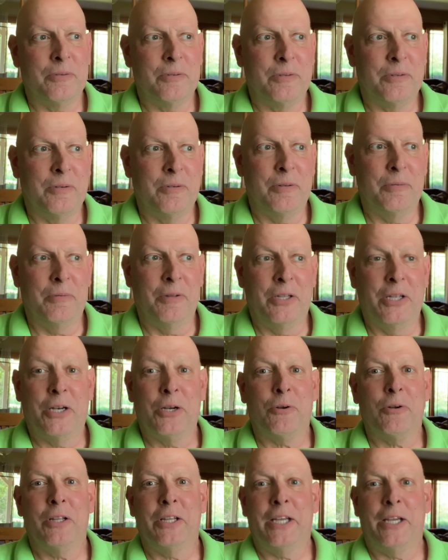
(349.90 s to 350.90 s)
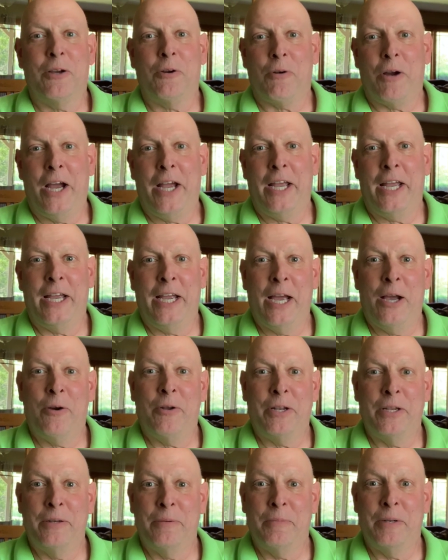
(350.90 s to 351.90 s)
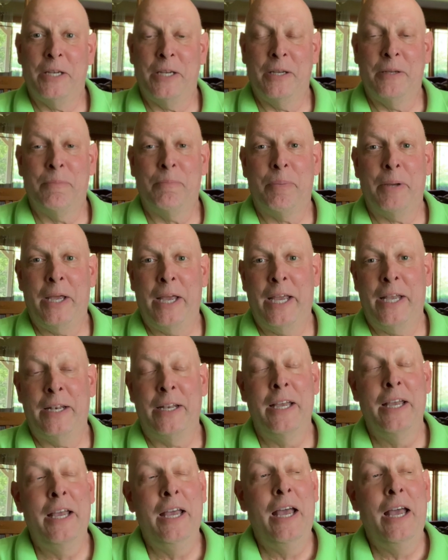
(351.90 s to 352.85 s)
literally crying out in pain.